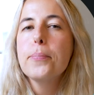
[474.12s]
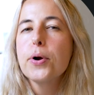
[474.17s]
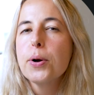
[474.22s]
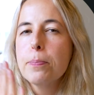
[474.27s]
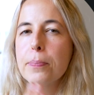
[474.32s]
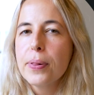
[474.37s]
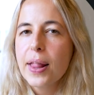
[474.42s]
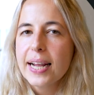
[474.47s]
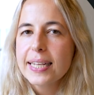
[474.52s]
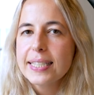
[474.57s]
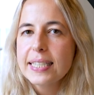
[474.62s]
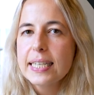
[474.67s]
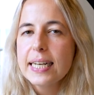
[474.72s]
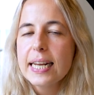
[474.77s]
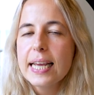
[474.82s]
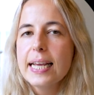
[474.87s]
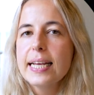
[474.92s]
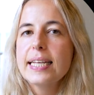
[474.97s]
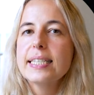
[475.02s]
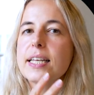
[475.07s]

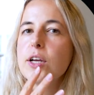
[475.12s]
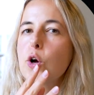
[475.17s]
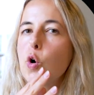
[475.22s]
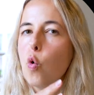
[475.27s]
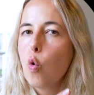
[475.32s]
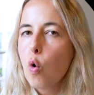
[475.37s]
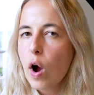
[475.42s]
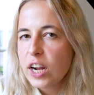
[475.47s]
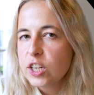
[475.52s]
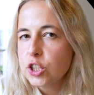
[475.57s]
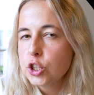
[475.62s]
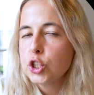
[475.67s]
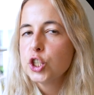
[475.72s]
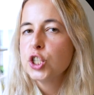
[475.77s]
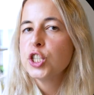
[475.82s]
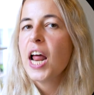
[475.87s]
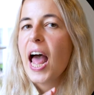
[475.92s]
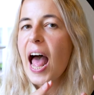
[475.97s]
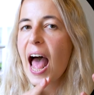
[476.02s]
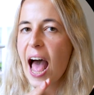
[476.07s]
Perplexity is a
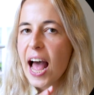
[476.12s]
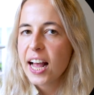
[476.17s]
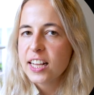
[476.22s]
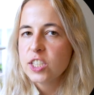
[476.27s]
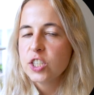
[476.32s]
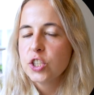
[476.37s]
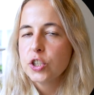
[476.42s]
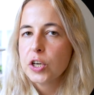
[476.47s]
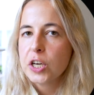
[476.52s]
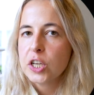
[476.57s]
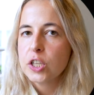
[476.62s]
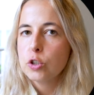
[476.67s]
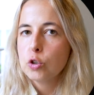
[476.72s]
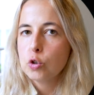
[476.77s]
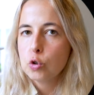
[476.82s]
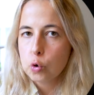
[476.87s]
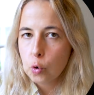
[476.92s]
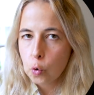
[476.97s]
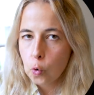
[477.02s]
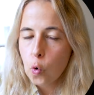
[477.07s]
question
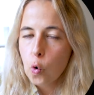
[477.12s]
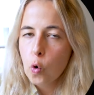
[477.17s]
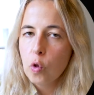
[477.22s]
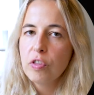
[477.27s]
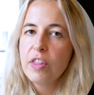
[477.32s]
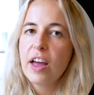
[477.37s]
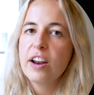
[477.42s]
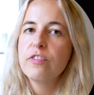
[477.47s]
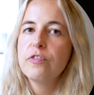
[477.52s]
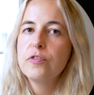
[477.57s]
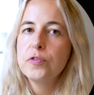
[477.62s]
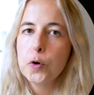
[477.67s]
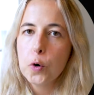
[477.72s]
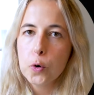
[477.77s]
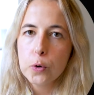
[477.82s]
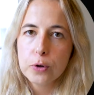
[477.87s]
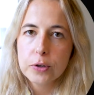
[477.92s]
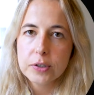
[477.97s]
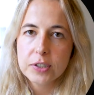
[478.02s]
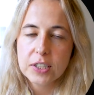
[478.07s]
answering tool that
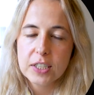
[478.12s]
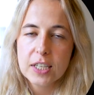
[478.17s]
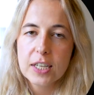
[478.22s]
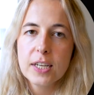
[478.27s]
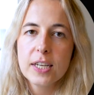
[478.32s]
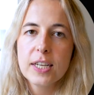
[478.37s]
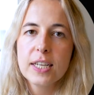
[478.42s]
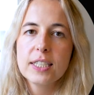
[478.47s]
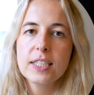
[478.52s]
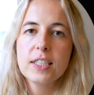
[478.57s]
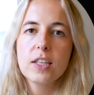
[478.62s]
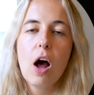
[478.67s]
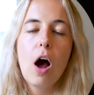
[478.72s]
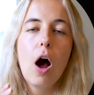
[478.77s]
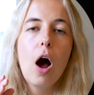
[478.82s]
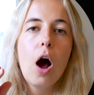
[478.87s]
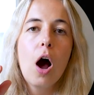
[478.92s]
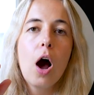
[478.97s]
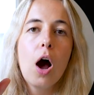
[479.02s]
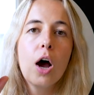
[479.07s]
focuses
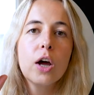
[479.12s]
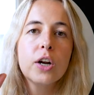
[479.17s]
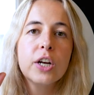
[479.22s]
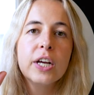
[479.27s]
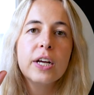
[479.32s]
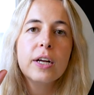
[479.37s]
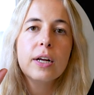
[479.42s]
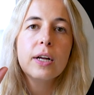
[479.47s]
on